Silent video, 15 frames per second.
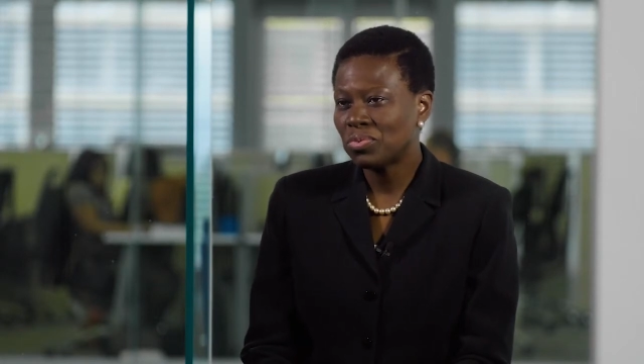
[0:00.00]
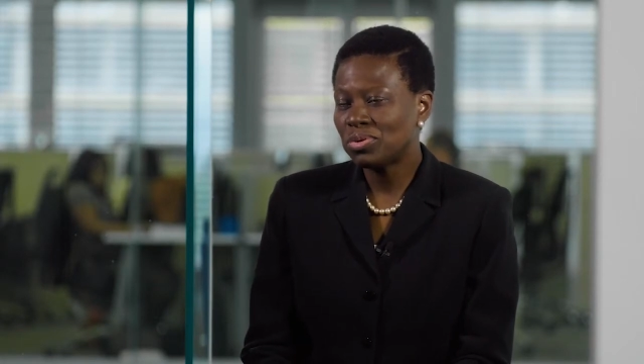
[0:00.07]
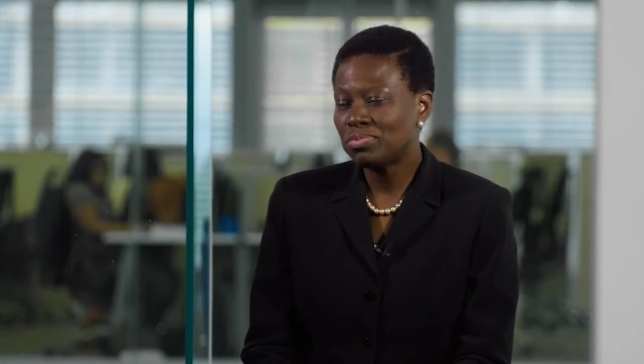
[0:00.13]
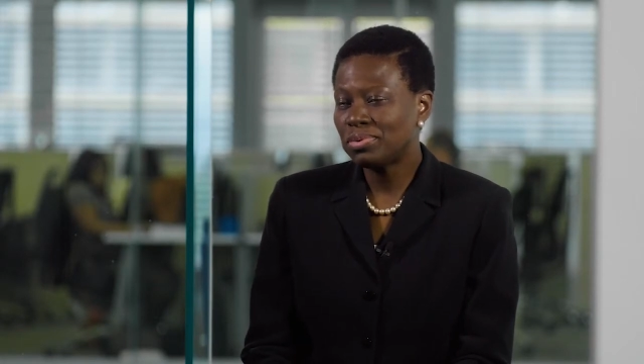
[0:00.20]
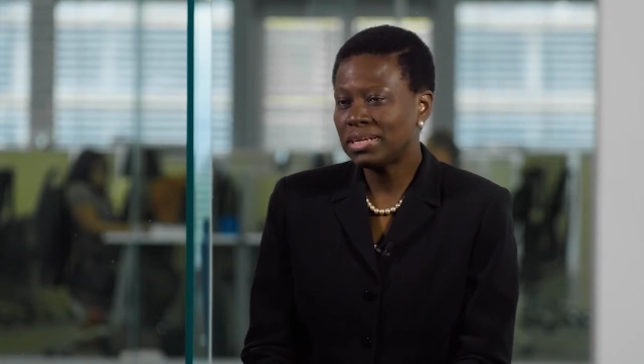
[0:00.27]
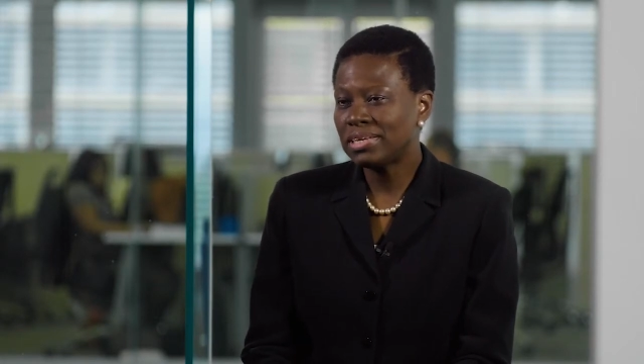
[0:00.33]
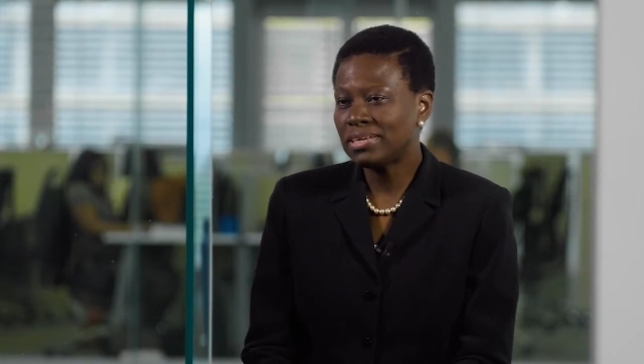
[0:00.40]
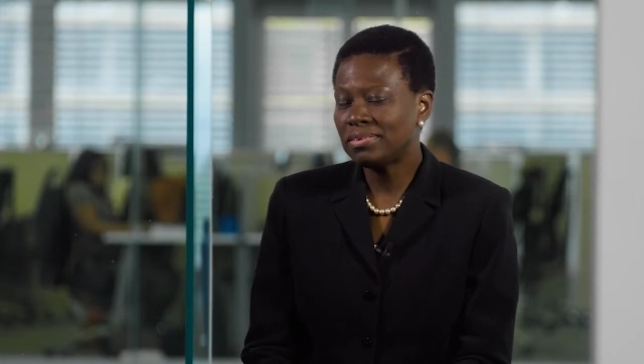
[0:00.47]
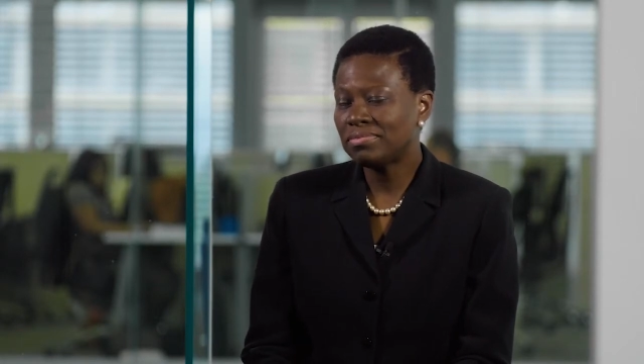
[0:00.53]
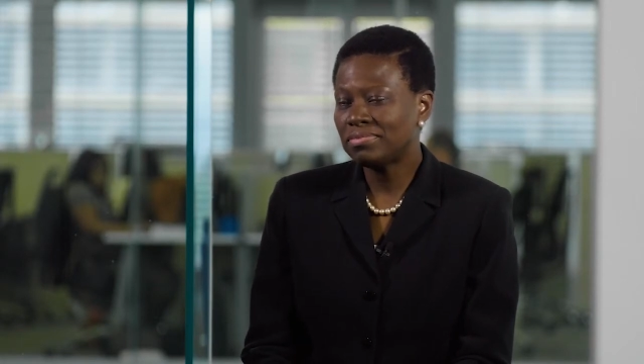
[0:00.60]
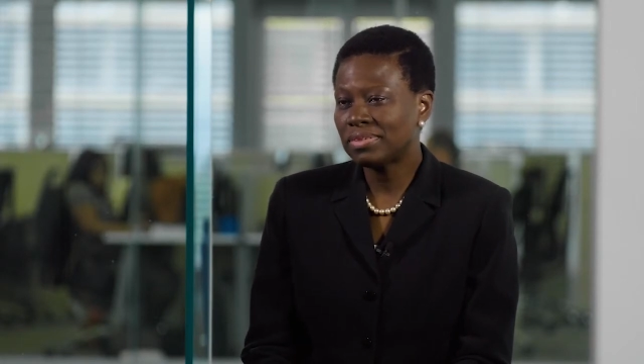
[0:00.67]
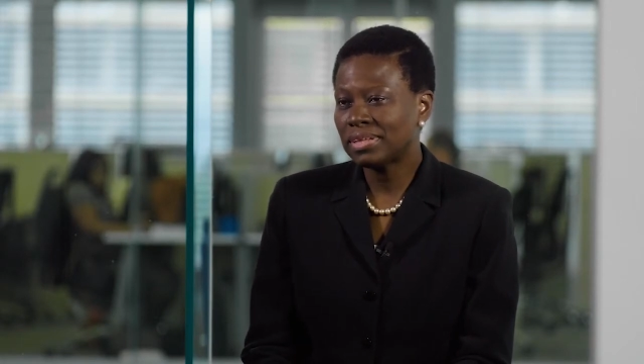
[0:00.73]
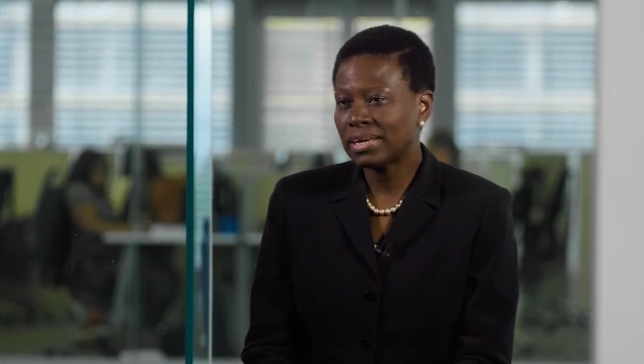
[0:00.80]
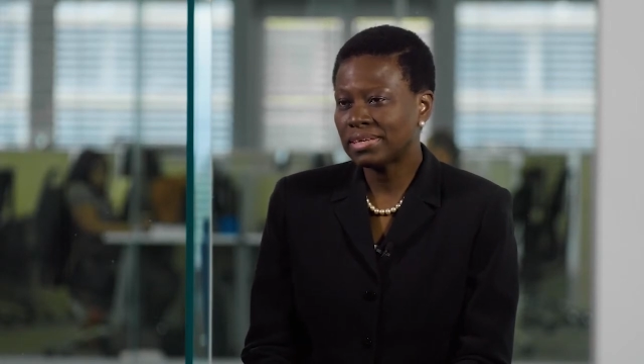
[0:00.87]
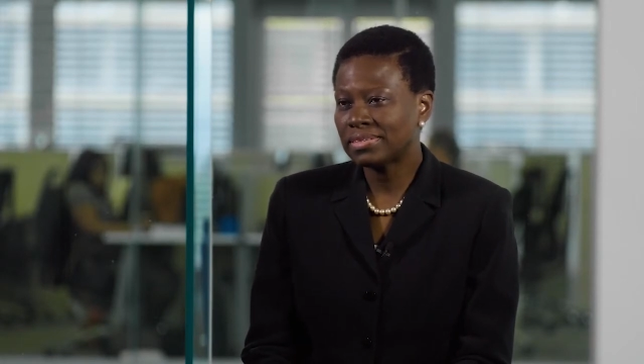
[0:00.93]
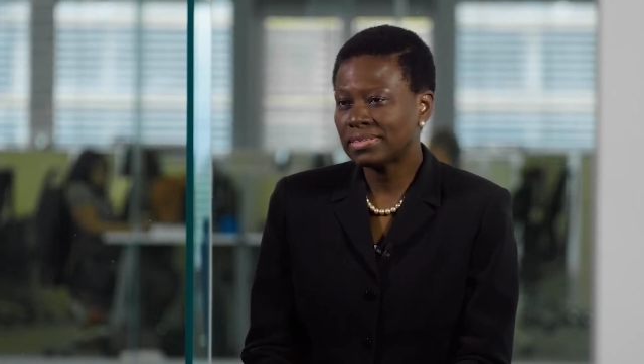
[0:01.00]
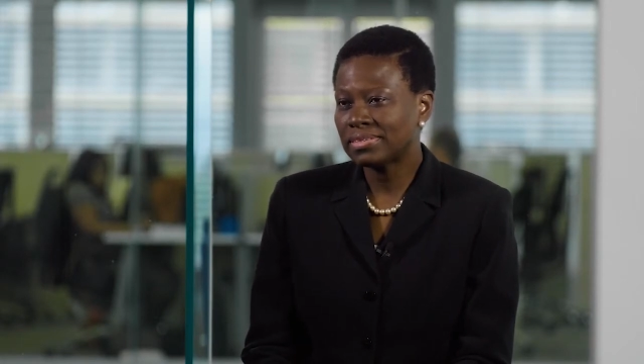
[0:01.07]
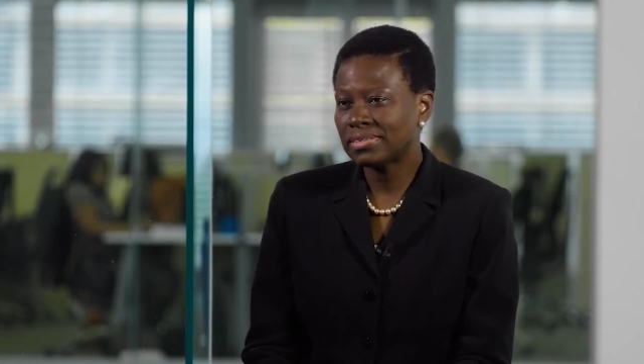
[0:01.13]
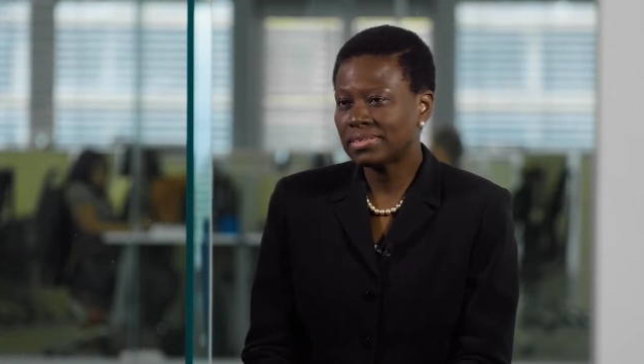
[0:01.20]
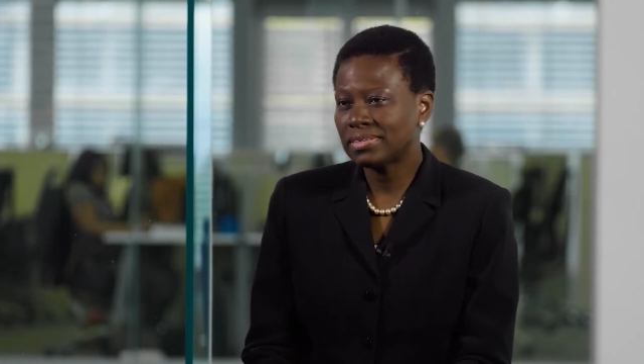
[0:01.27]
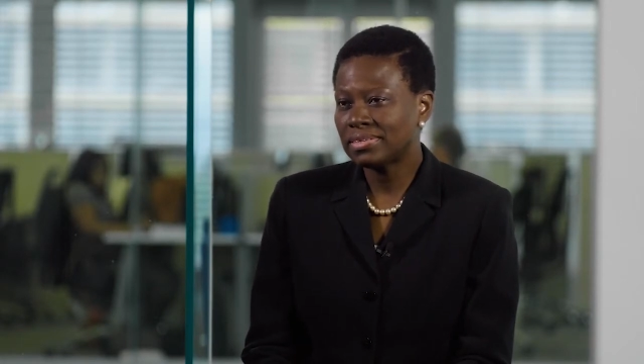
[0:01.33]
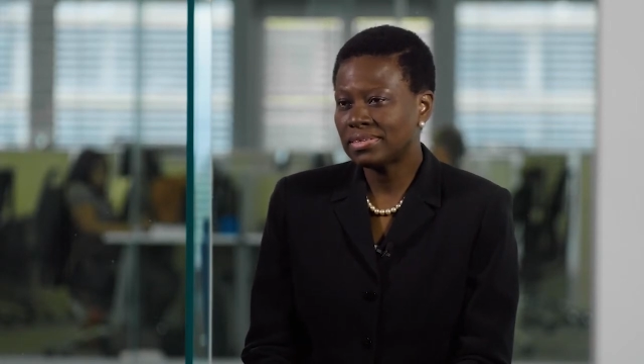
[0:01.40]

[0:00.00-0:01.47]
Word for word: We believe that